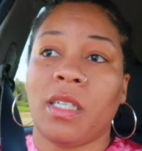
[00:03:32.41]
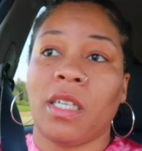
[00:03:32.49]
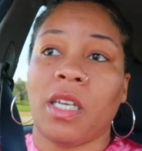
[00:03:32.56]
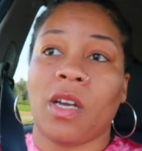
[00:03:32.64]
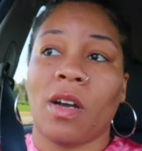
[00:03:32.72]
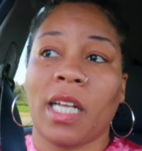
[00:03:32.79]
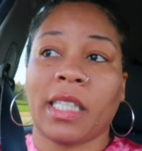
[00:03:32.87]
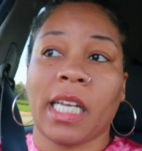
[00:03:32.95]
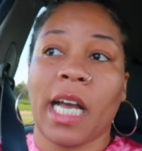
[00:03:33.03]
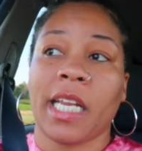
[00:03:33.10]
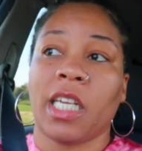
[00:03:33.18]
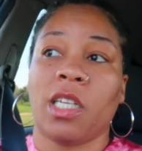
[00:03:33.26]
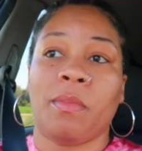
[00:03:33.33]
Now, I think
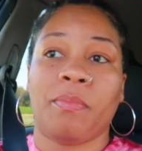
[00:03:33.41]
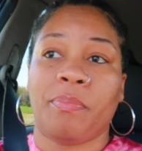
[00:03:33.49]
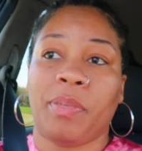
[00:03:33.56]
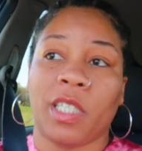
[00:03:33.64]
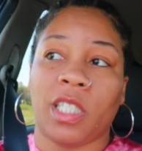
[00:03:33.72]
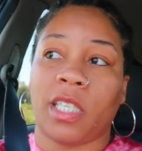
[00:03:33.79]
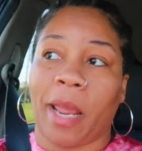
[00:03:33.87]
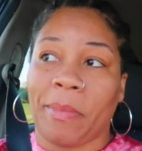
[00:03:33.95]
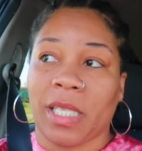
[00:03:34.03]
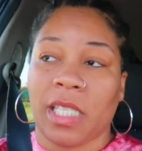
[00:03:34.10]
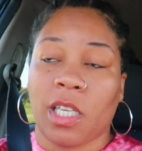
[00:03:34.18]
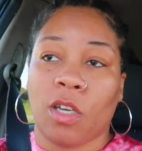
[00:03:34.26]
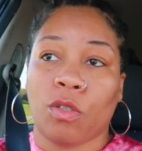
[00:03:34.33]
I didn't put
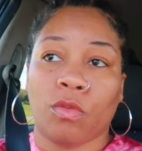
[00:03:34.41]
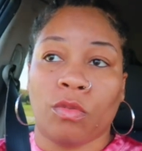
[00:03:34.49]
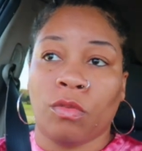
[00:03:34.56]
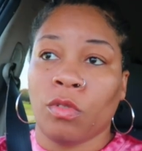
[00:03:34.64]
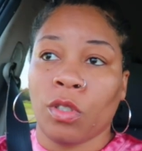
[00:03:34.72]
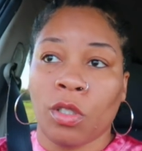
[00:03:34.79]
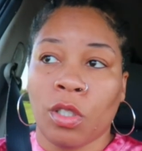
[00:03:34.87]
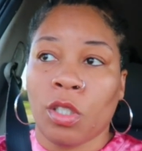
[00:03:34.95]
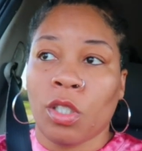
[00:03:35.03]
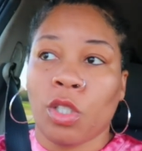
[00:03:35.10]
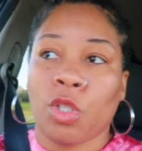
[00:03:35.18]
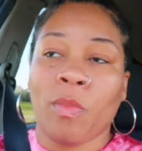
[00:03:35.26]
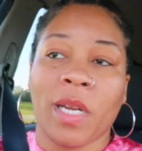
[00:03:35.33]
Jameson
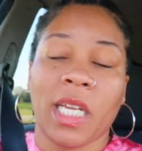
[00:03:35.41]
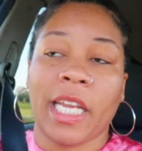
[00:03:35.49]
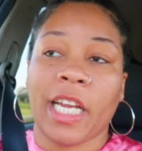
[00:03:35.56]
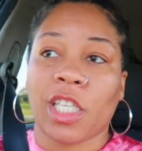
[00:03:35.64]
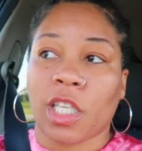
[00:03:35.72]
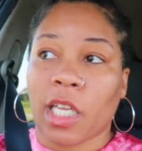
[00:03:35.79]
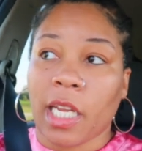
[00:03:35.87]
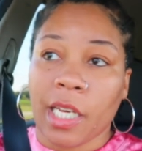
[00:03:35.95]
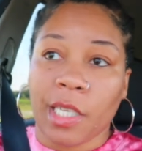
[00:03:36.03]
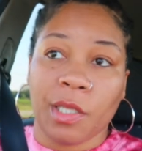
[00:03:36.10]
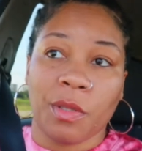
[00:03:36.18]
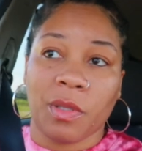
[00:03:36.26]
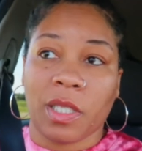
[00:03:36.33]
on too many layers of
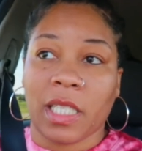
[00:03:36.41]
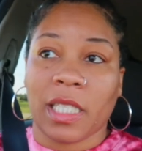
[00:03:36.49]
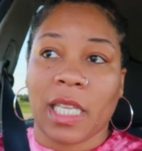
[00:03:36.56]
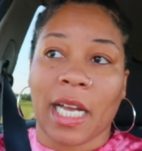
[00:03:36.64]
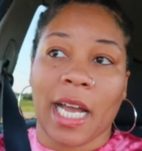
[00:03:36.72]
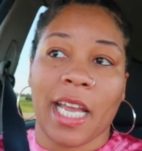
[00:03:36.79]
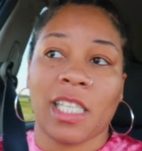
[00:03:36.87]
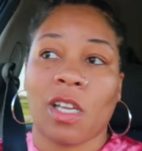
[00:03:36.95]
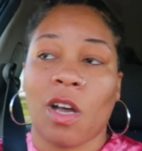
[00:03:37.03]
clothes because I got his,